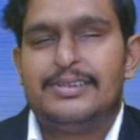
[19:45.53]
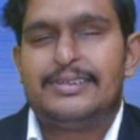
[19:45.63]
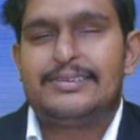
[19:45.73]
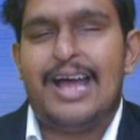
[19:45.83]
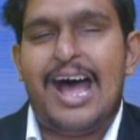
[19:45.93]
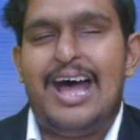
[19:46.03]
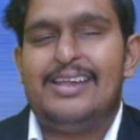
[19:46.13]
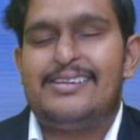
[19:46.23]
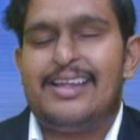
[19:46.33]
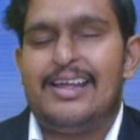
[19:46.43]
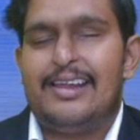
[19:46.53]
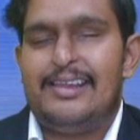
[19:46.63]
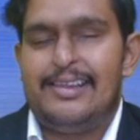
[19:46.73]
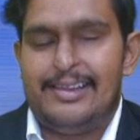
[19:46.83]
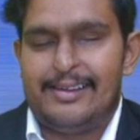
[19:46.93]
The answer
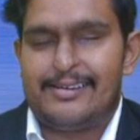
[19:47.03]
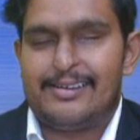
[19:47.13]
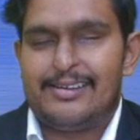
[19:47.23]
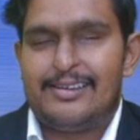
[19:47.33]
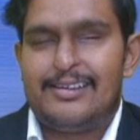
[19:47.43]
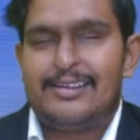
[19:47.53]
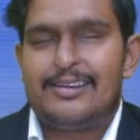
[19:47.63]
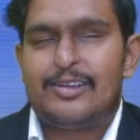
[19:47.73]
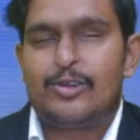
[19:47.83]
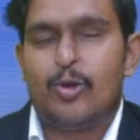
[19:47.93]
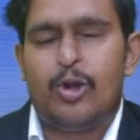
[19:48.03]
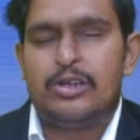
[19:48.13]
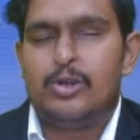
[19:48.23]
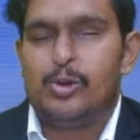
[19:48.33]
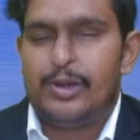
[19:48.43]
is
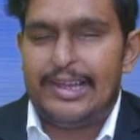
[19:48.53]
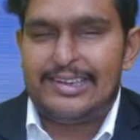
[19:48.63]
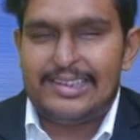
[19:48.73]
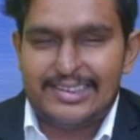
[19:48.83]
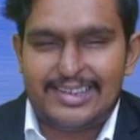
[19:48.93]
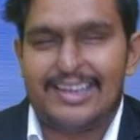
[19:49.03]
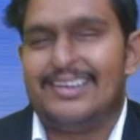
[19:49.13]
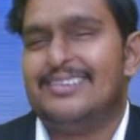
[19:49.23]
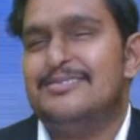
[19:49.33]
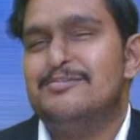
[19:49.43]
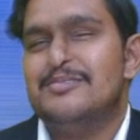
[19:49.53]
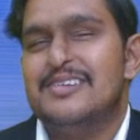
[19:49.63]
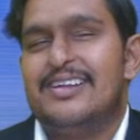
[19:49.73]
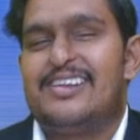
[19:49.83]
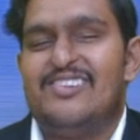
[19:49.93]
don't do anything.
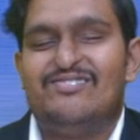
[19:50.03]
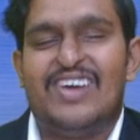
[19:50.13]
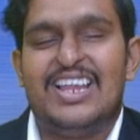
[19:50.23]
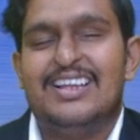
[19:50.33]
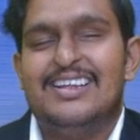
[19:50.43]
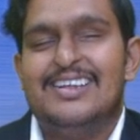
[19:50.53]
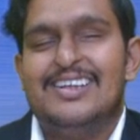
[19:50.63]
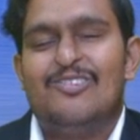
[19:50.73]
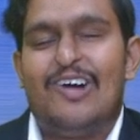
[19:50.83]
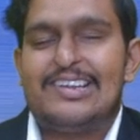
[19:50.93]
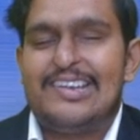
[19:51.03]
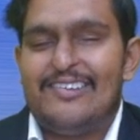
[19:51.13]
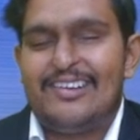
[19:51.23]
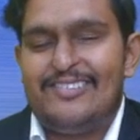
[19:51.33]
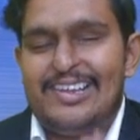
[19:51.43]
Simple.
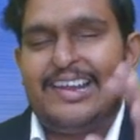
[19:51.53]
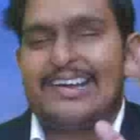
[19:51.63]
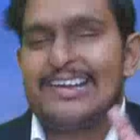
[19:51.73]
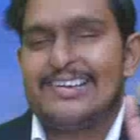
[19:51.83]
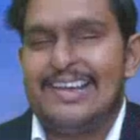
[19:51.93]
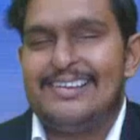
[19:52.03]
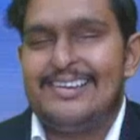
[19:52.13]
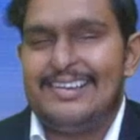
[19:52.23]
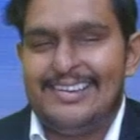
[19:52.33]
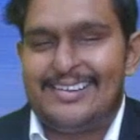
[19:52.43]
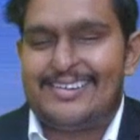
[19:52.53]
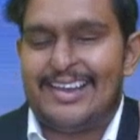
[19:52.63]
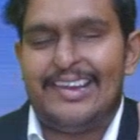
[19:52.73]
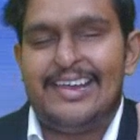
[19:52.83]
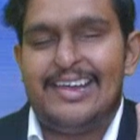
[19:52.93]
Whatever we recognized
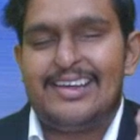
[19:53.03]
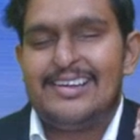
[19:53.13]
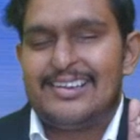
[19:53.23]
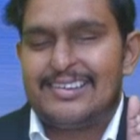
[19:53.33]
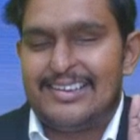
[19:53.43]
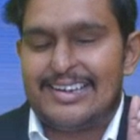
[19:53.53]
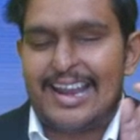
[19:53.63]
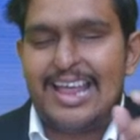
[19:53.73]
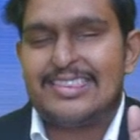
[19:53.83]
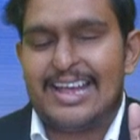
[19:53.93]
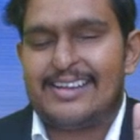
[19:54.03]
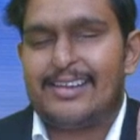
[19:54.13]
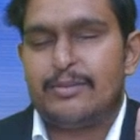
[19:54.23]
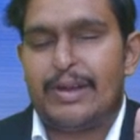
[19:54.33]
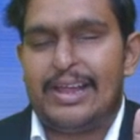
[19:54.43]
initially, the
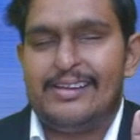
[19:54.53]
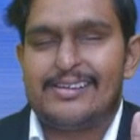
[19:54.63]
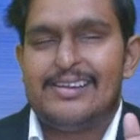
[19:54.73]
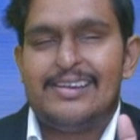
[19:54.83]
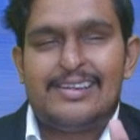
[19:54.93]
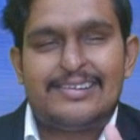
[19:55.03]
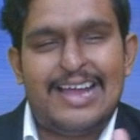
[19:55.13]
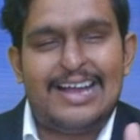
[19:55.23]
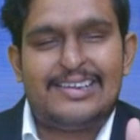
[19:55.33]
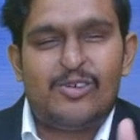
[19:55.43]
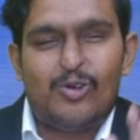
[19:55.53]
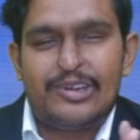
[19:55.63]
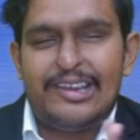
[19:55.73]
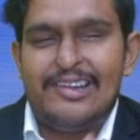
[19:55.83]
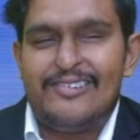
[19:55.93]
transaction price, that
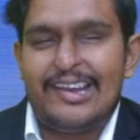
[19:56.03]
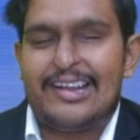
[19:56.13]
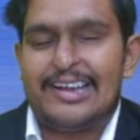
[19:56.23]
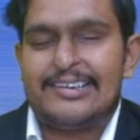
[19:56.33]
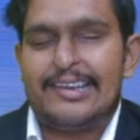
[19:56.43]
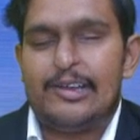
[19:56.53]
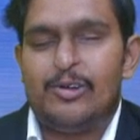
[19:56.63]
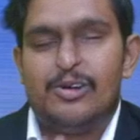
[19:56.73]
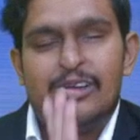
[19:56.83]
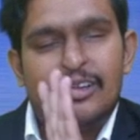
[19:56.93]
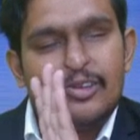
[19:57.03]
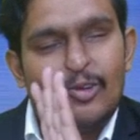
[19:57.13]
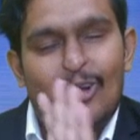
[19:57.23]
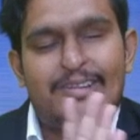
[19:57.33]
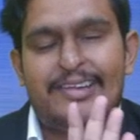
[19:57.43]
only will continue
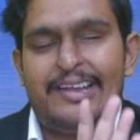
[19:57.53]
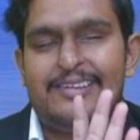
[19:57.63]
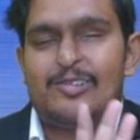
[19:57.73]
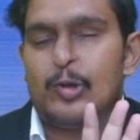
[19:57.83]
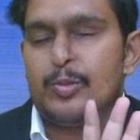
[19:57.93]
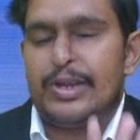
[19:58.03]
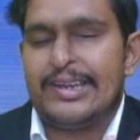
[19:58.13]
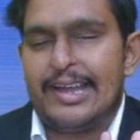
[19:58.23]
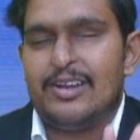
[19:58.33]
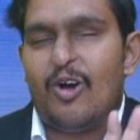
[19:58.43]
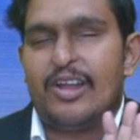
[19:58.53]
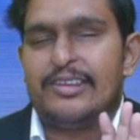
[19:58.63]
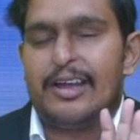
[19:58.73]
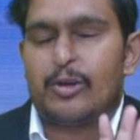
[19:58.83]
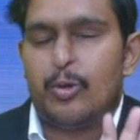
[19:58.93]
no change should be done on
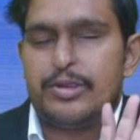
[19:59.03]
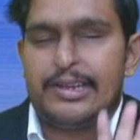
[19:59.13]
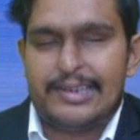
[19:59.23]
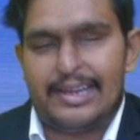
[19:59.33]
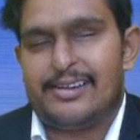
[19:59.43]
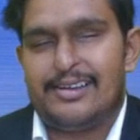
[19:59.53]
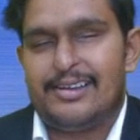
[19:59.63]
the closing date.